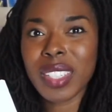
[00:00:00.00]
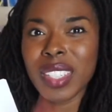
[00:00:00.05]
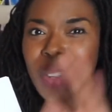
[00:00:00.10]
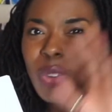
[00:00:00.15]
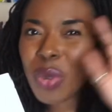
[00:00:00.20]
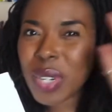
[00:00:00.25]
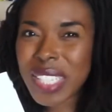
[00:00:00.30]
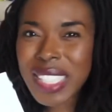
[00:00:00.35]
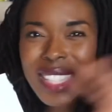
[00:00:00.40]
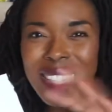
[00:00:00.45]

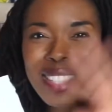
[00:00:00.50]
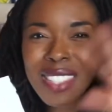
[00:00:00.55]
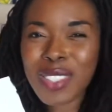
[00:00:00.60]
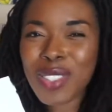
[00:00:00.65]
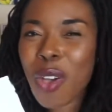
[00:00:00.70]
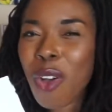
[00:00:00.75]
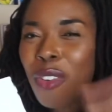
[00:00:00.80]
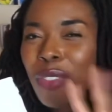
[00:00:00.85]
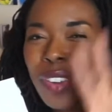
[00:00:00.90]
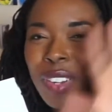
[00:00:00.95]
Notice this is
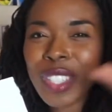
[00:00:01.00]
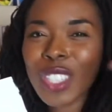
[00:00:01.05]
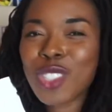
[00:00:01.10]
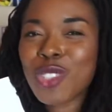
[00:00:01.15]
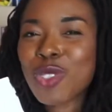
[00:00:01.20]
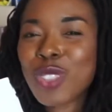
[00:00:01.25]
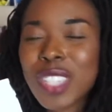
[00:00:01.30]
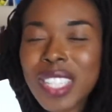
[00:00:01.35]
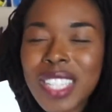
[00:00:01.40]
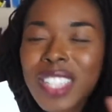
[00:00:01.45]
all very
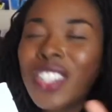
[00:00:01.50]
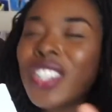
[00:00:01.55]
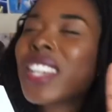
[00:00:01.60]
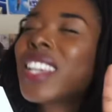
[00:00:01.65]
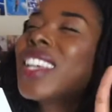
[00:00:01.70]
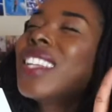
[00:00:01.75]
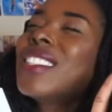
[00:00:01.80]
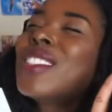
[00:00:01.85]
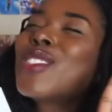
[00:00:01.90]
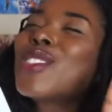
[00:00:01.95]
strategic
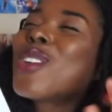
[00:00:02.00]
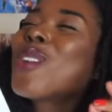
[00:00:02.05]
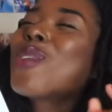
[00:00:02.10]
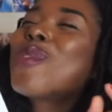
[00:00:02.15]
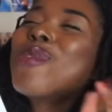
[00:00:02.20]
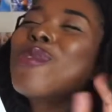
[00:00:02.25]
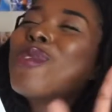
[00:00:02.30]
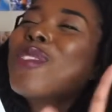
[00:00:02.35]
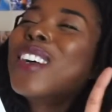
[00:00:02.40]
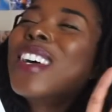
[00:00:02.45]
and
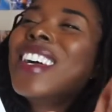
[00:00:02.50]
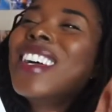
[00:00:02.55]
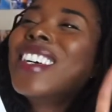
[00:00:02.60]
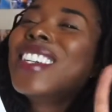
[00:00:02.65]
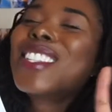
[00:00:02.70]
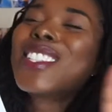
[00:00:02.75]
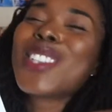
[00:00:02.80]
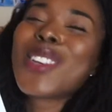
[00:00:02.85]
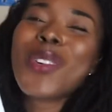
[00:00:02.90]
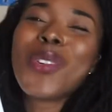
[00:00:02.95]
so
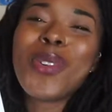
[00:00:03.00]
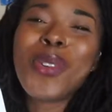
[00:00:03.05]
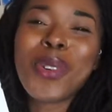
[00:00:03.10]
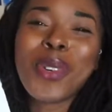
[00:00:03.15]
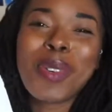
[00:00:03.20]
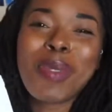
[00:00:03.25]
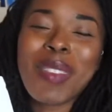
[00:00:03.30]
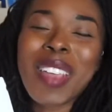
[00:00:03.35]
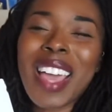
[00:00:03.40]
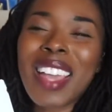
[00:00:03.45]
so cool
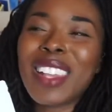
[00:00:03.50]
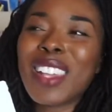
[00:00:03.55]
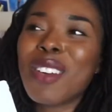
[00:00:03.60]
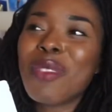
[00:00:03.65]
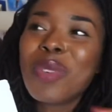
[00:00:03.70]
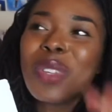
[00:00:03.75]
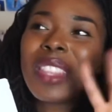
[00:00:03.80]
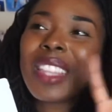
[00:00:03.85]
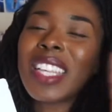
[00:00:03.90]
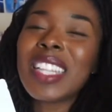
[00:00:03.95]
to me. I love
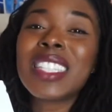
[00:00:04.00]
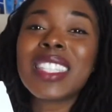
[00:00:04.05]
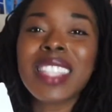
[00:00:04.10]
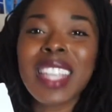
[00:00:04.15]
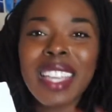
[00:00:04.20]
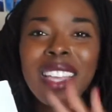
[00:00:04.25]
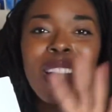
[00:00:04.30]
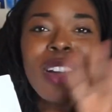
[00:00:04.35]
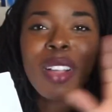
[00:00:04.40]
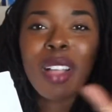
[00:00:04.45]
when things
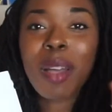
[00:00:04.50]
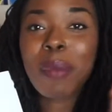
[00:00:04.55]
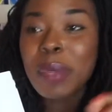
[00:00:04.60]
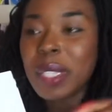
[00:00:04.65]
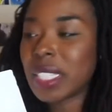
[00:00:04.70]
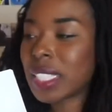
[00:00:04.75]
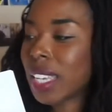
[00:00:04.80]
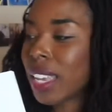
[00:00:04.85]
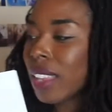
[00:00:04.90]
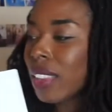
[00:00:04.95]
like are coming
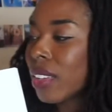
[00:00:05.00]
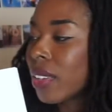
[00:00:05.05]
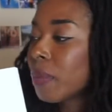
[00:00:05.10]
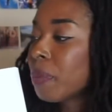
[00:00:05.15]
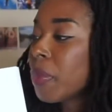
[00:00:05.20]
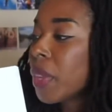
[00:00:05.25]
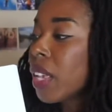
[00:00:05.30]
together.